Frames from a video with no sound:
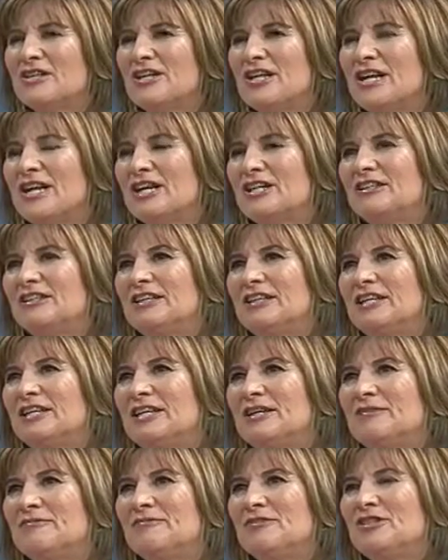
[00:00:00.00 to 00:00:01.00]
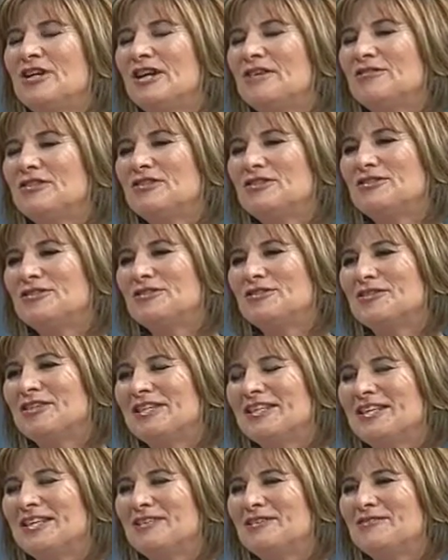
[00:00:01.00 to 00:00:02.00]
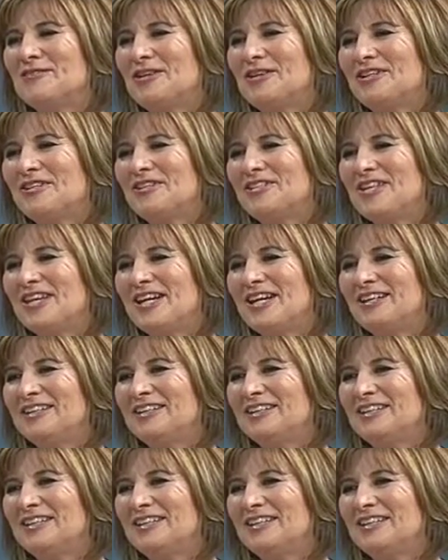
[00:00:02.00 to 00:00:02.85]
there, do you have a story that you want to share